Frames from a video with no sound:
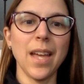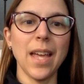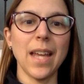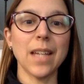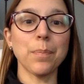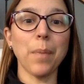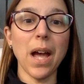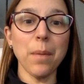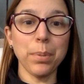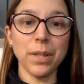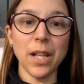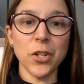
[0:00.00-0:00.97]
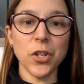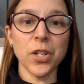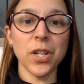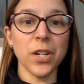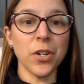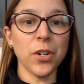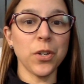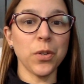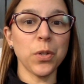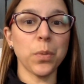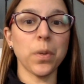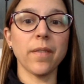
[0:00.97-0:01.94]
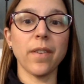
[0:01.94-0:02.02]
It is my pleasure to introduce
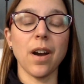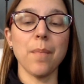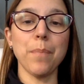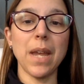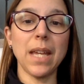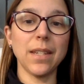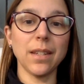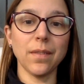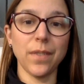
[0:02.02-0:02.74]
one of our amazing